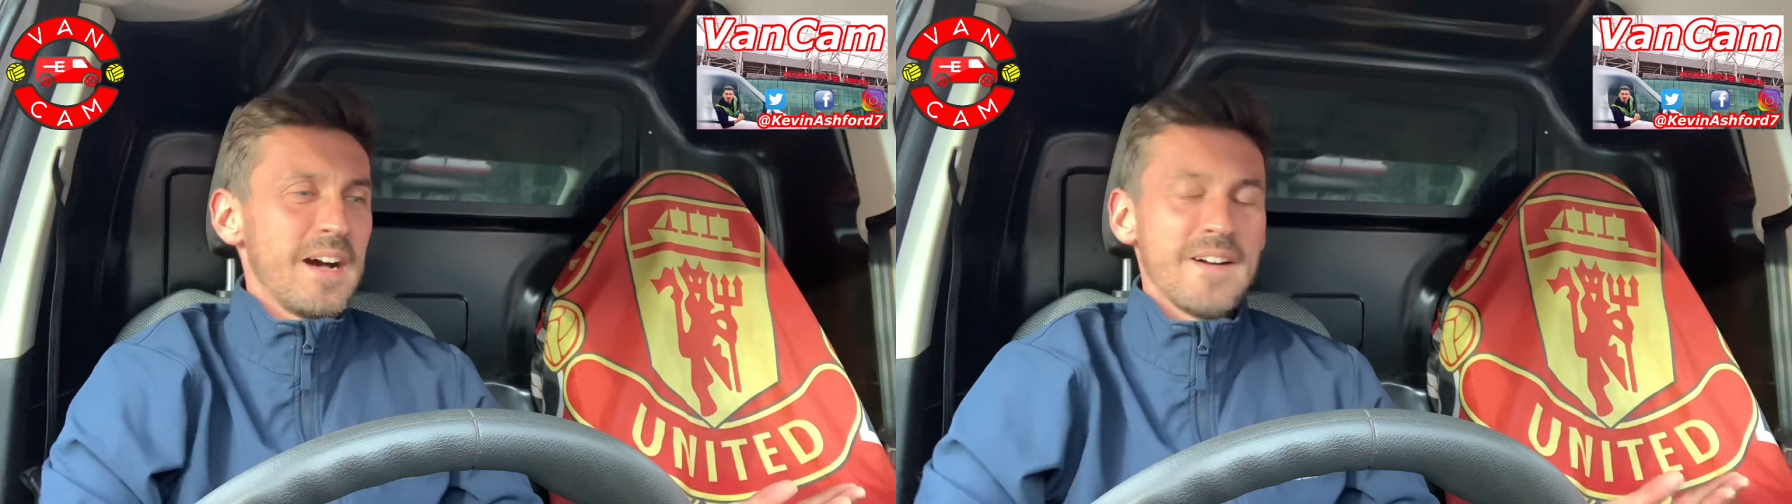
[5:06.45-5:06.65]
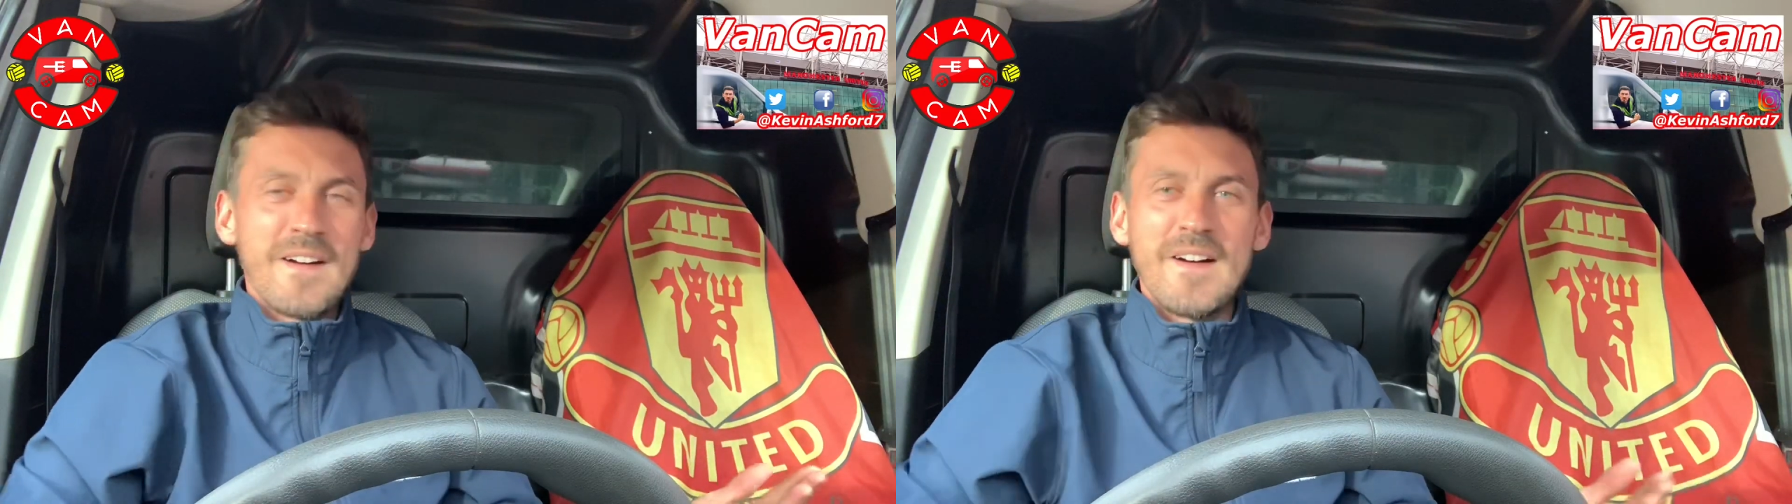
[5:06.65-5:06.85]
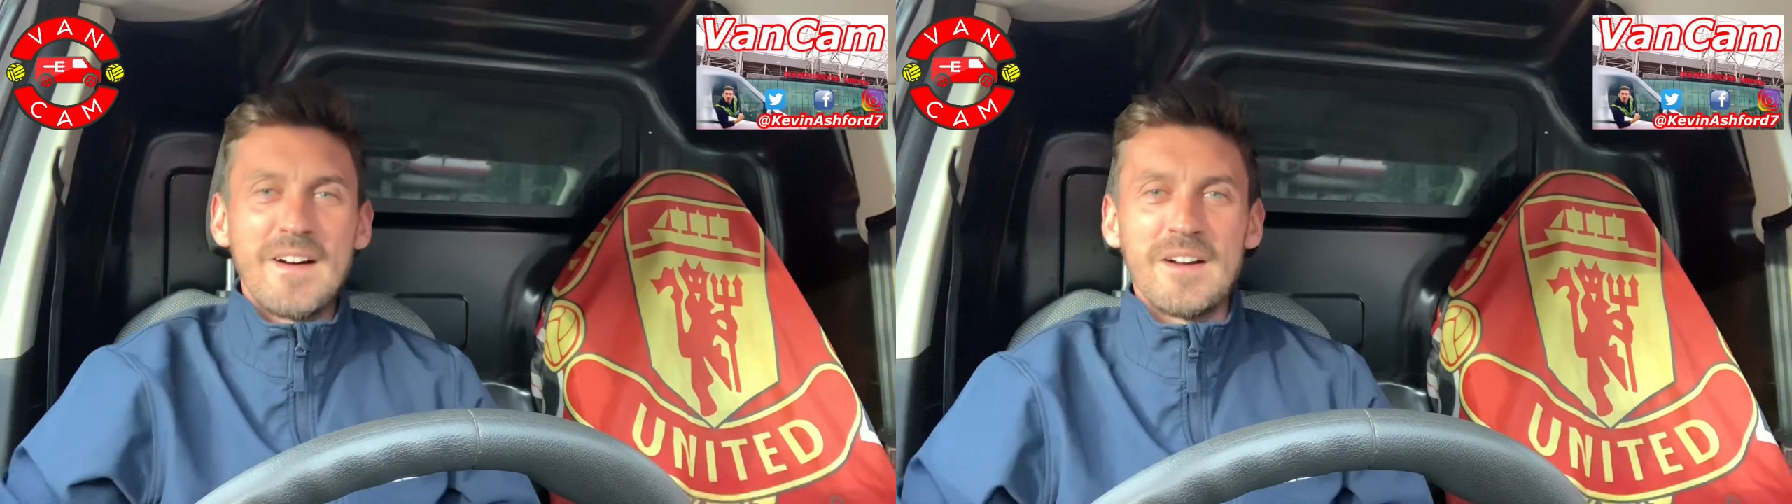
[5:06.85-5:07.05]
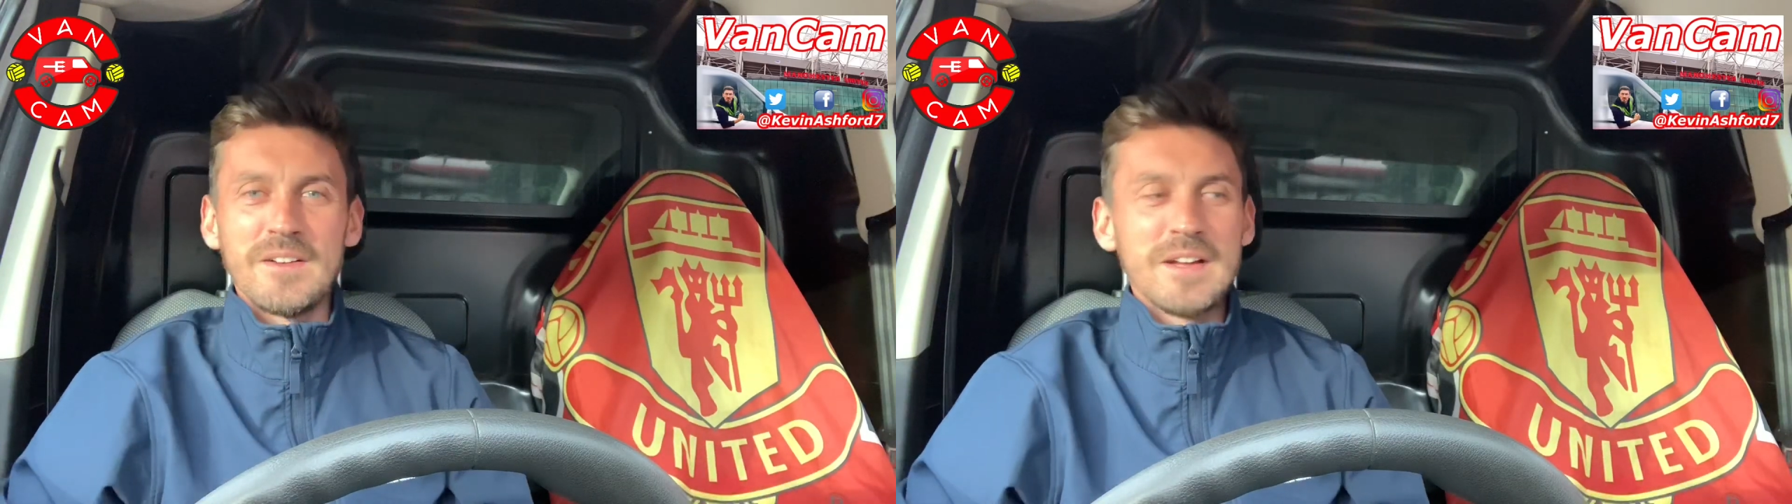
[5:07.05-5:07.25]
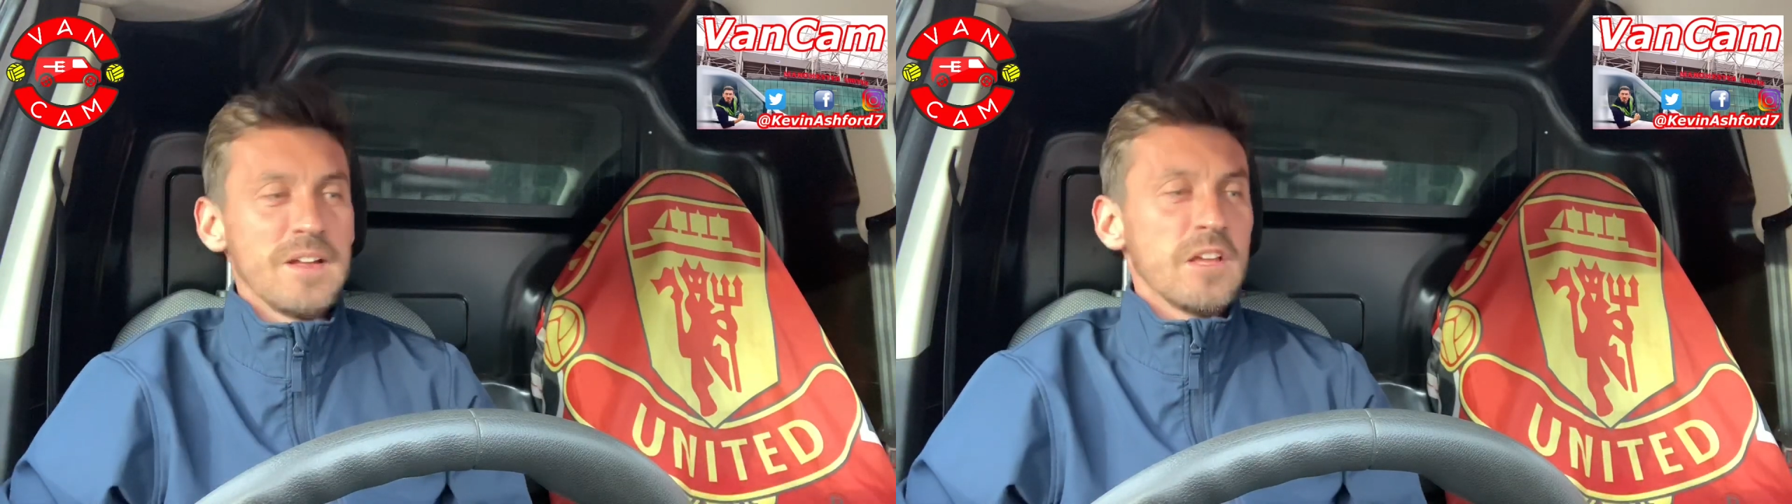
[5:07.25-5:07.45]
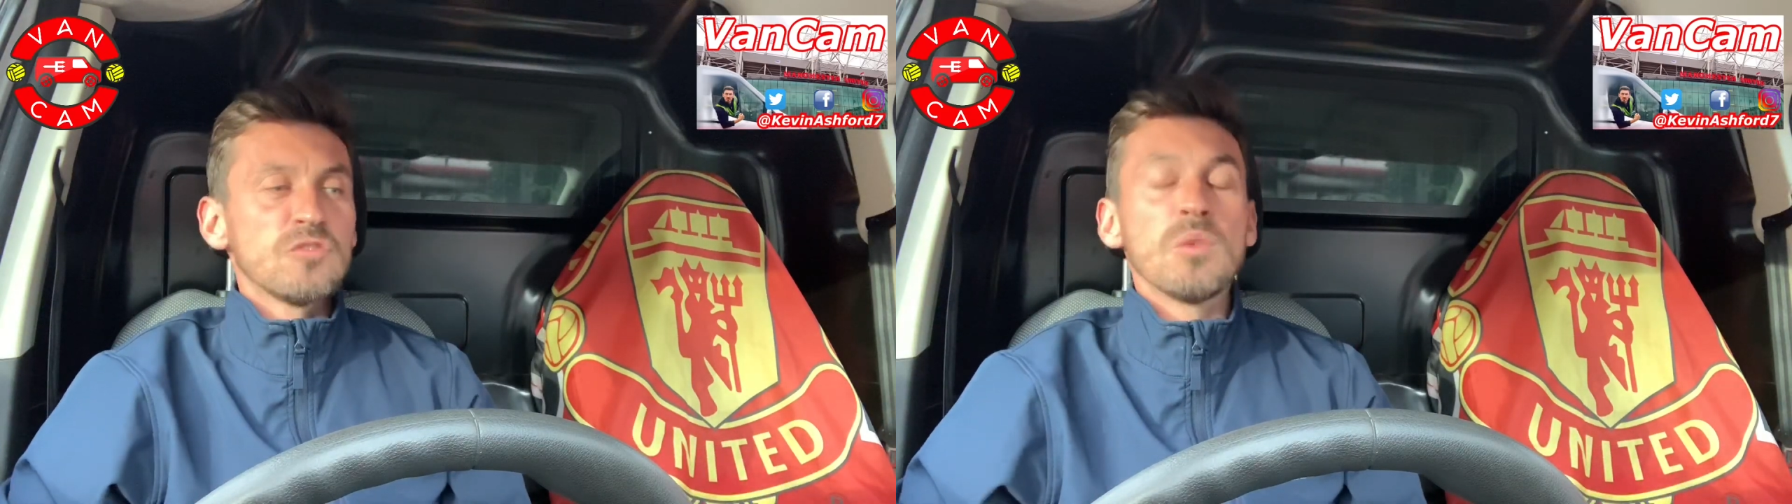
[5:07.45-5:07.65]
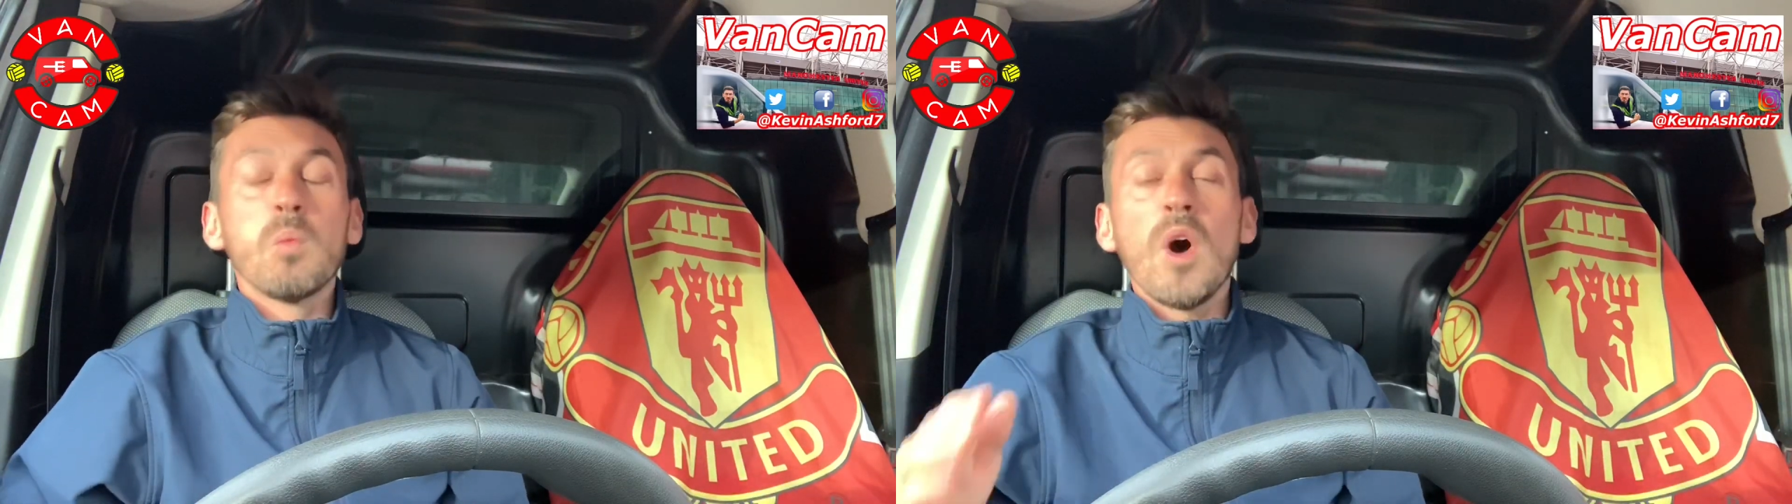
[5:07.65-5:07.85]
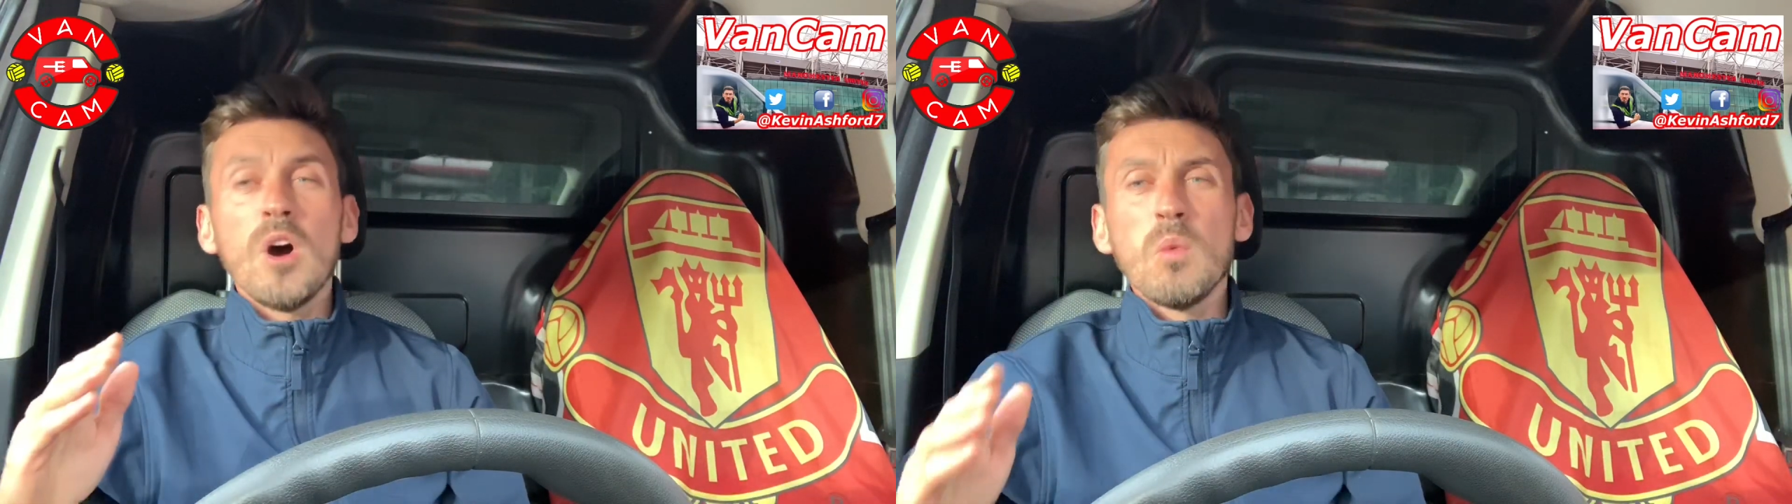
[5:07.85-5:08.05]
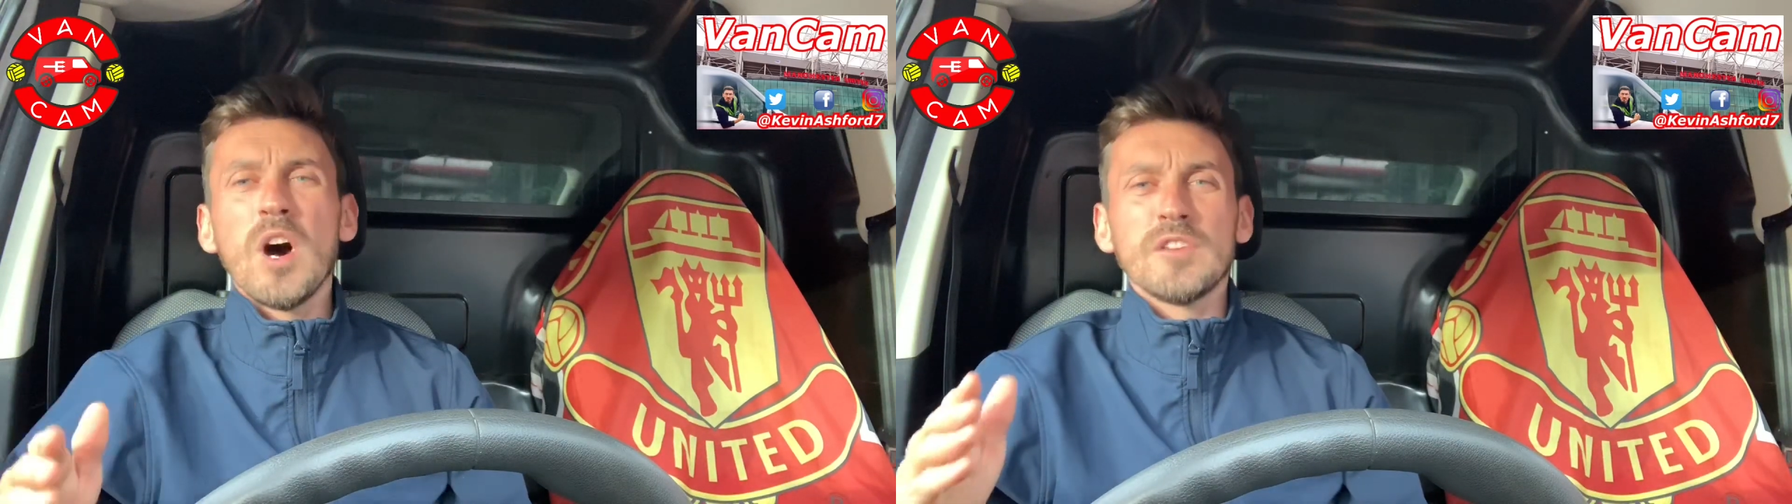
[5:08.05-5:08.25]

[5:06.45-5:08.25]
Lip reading: what